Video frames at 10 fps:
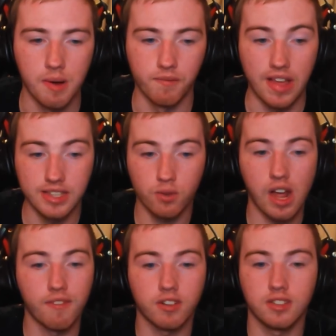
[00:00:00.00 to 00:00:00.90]
that's a
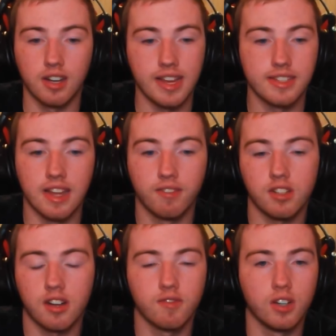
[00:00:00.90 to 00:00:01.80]
wrap for today's
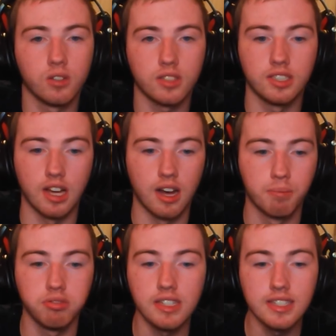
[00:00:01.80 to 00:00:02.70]
devlog, folks.
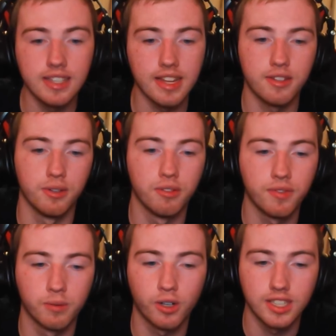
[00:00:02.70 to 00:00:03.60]
Please stay tuned for
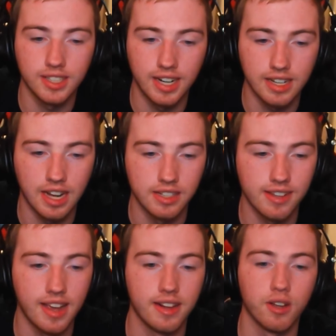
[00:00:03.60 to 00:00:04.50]
more exciting
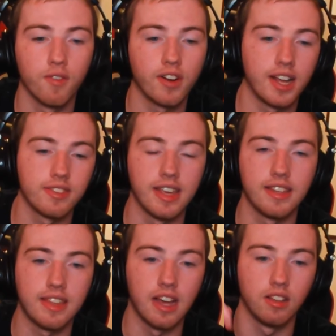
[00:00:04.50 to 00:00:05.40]
content, and don't forget to hit
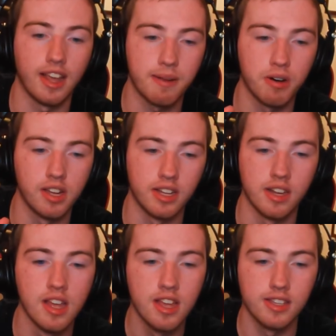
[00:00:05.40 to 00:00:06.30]
that like button,
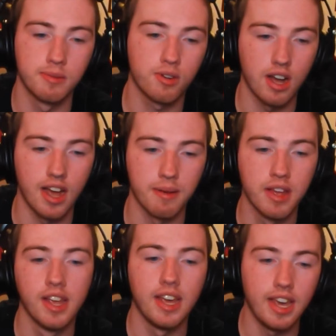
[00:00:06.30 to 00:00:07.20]
subscribe,
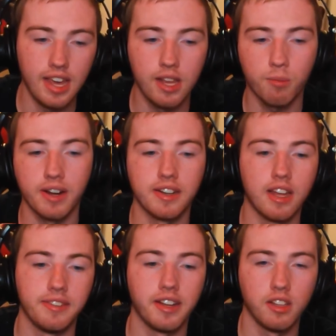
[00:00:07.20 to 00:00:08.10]
and ring
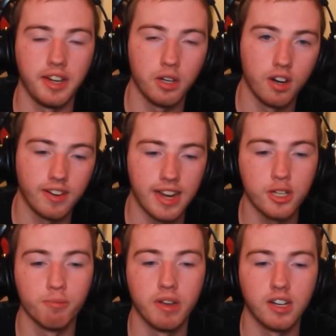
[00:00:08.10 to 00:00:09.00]
that ding-a-ling
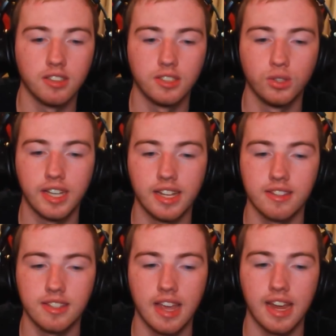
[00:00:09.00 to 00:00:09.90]
notification bell to
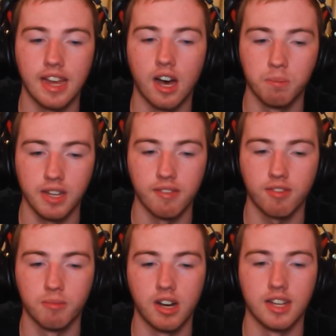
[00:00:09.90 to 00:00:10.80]
get a update
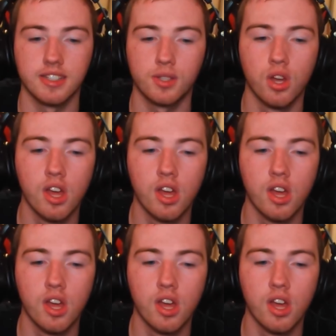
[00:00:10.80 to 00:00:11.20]
from us.